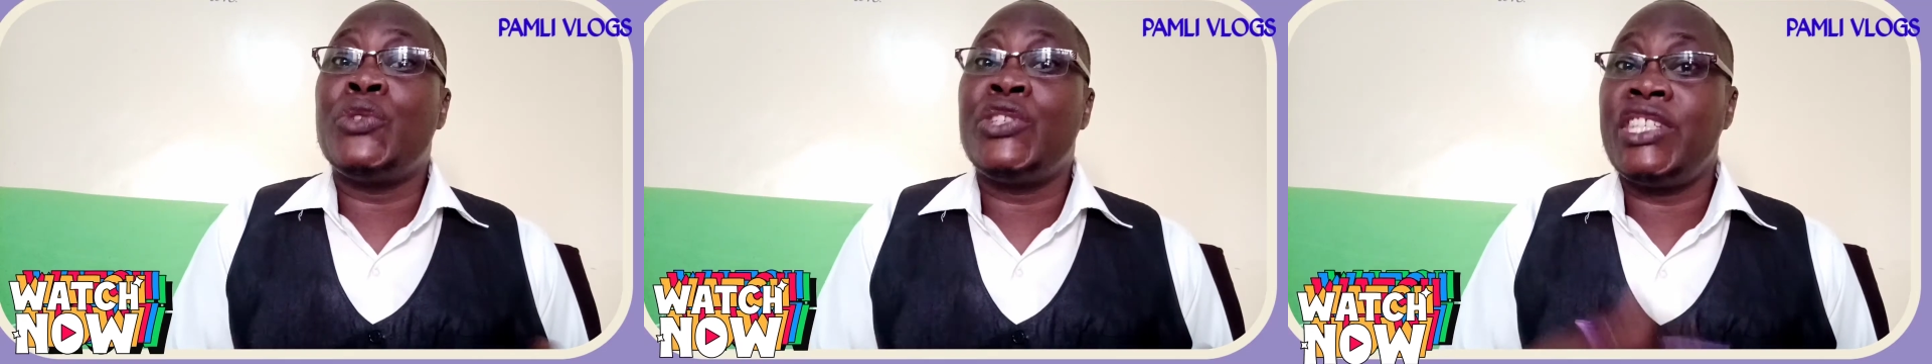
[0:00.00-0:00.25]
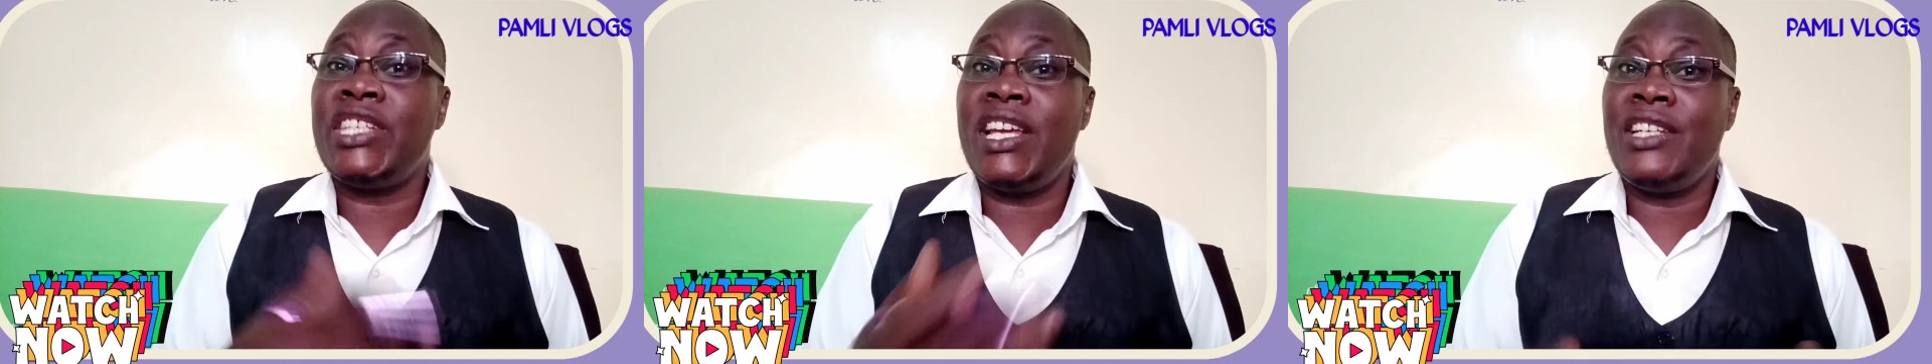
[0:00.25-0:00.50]
to
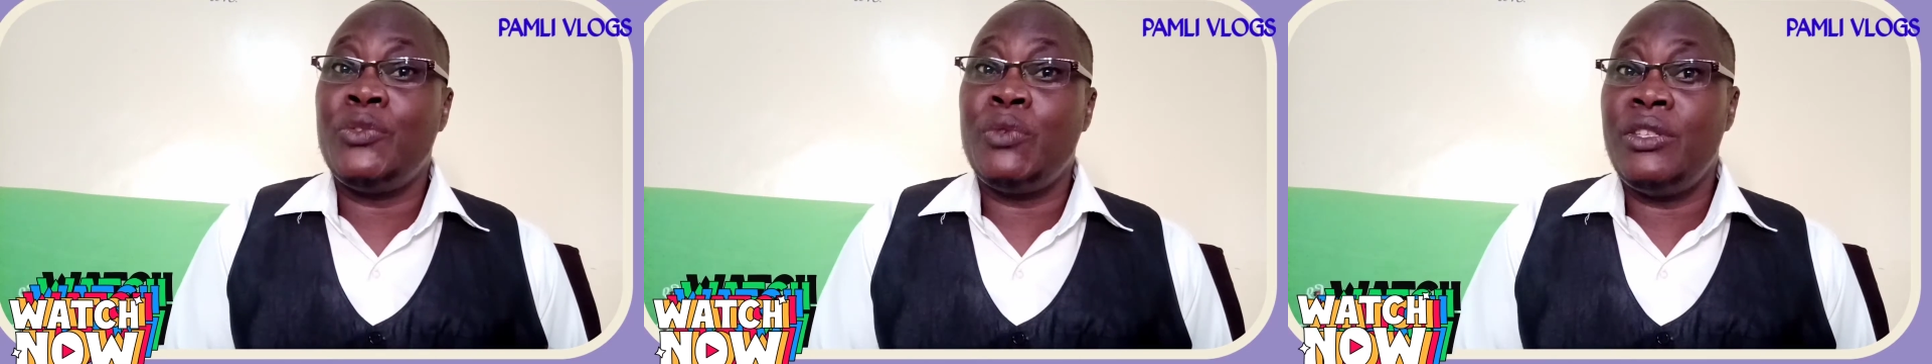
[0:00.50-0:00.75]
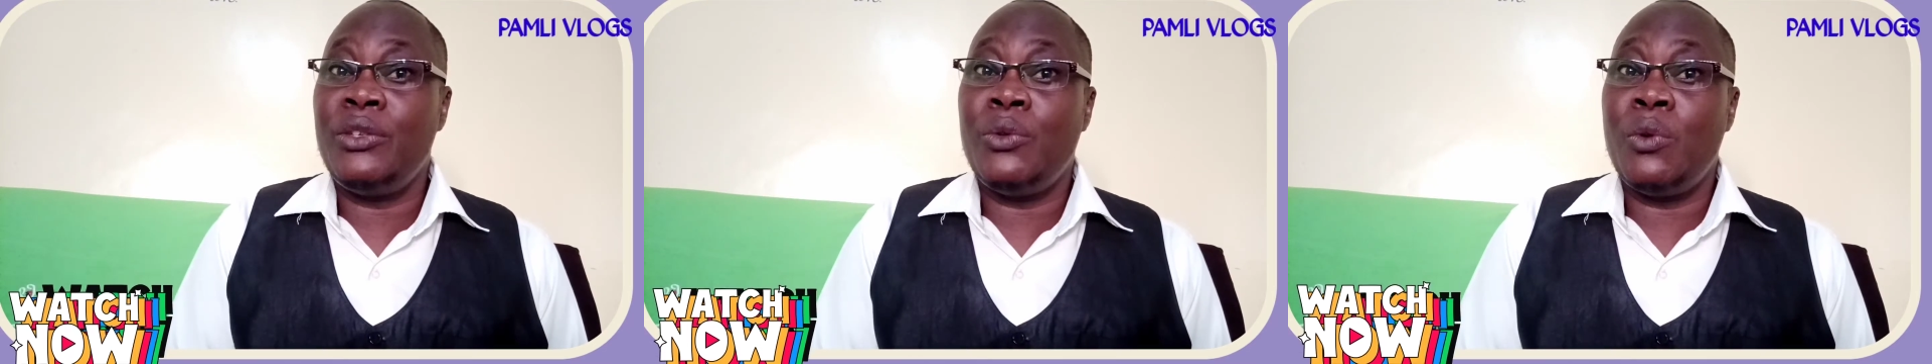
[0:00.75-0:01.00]
share it
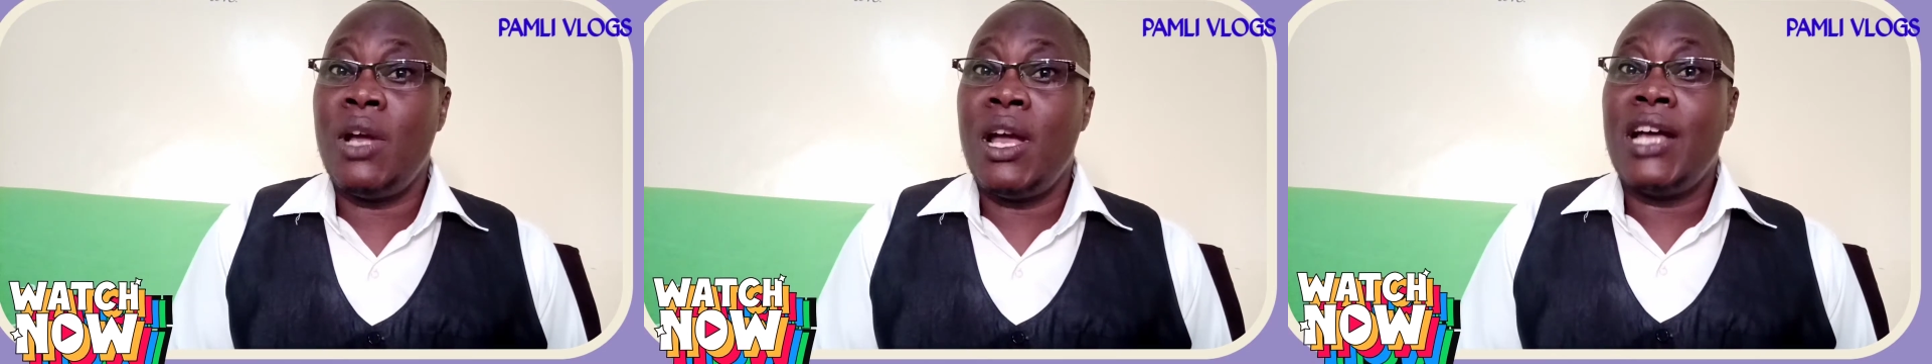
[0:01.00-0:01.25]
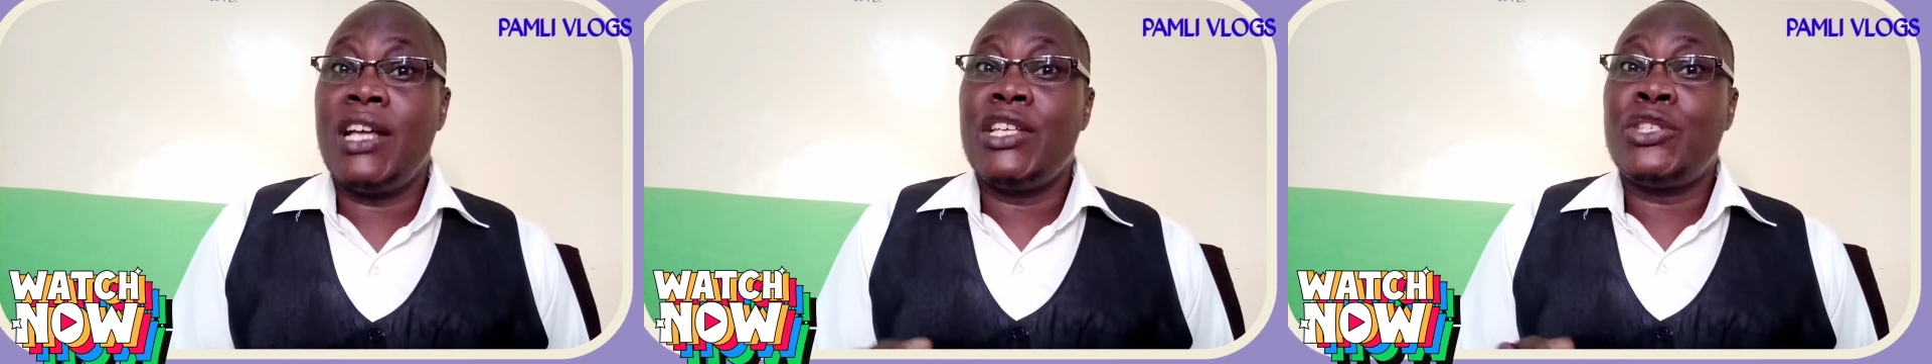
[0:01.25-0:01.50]
with you
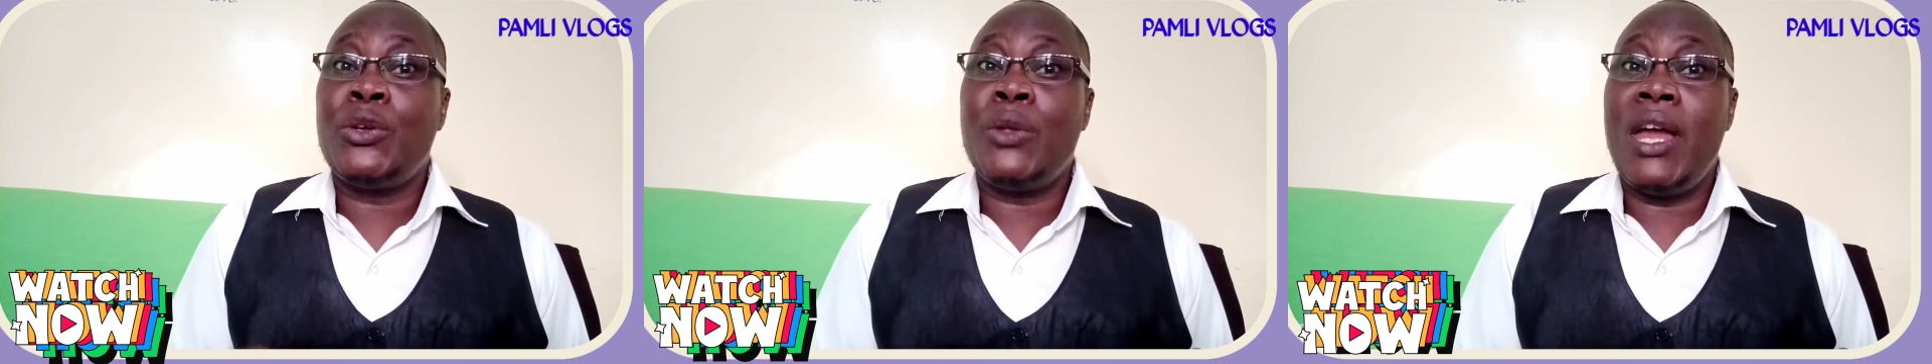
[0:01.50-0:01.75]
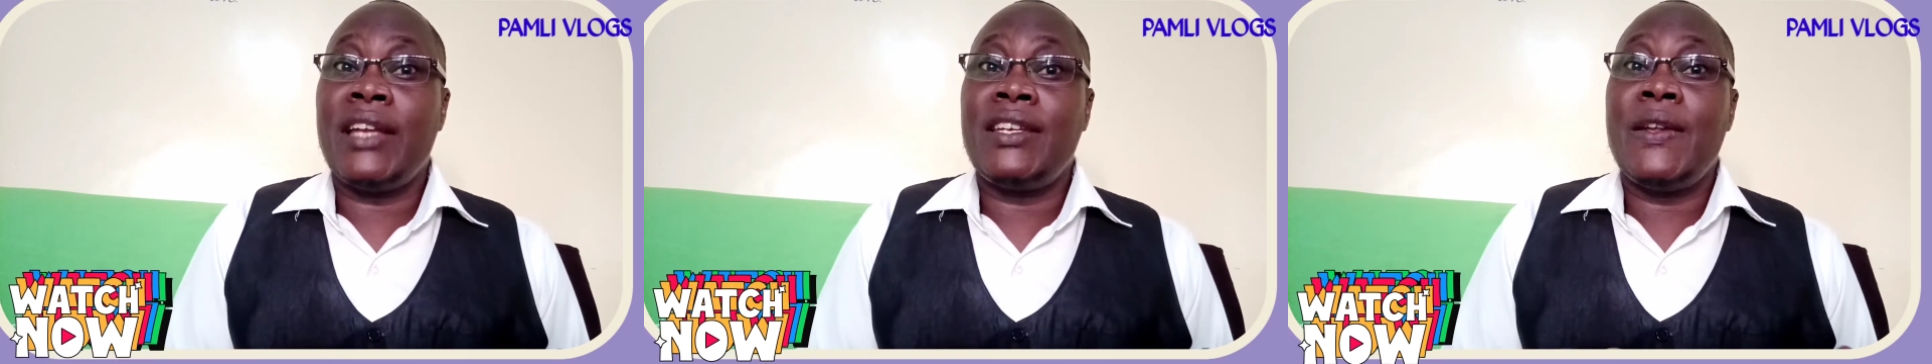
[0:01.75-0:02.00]
so
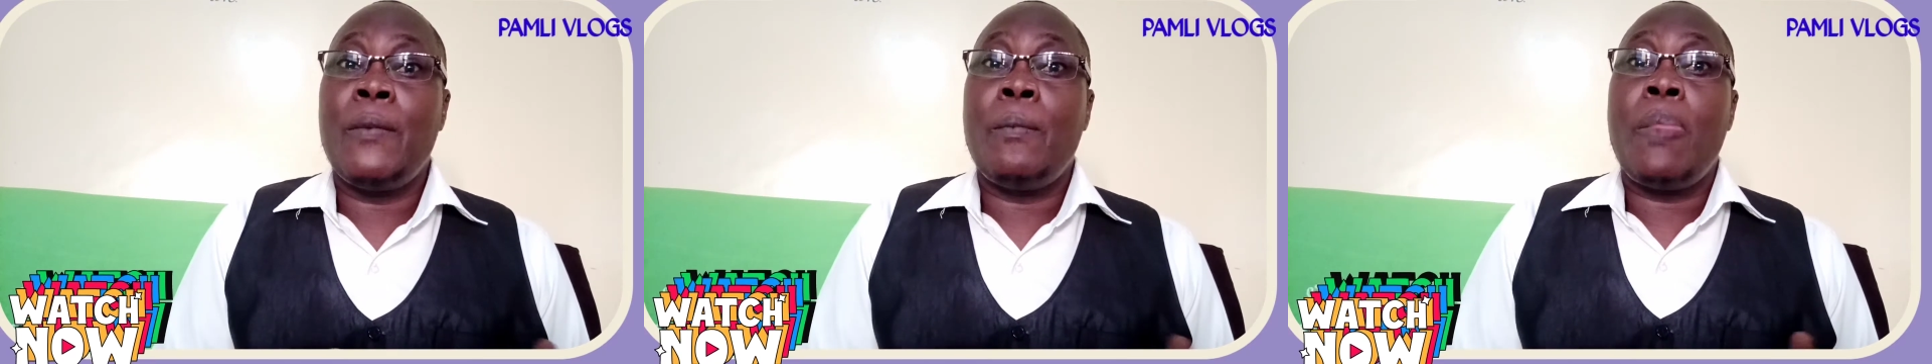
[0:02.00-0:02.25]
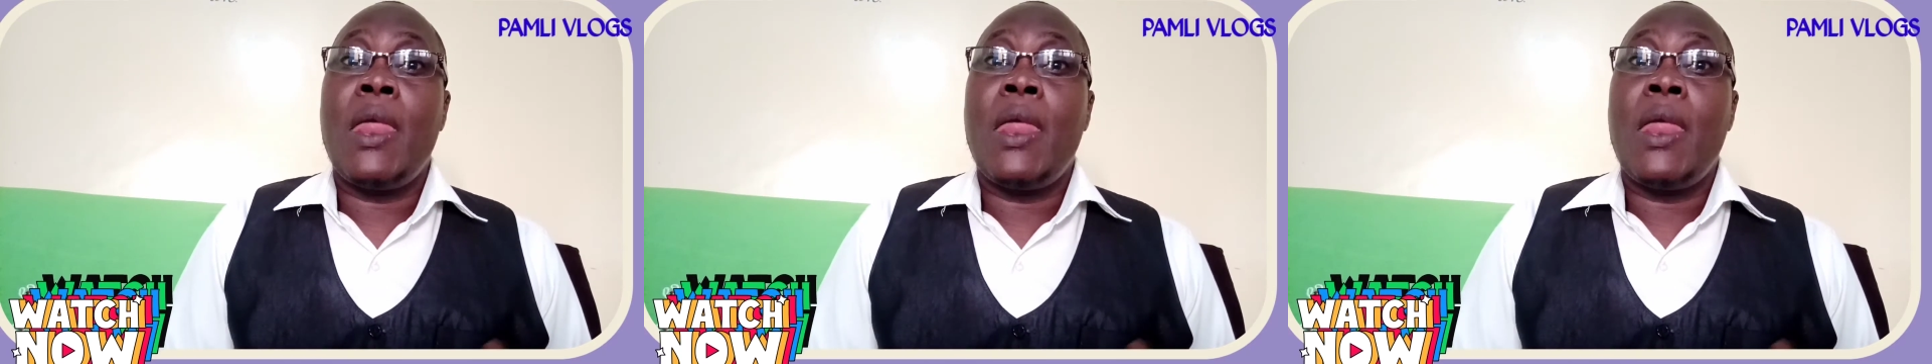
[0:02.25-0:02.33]
that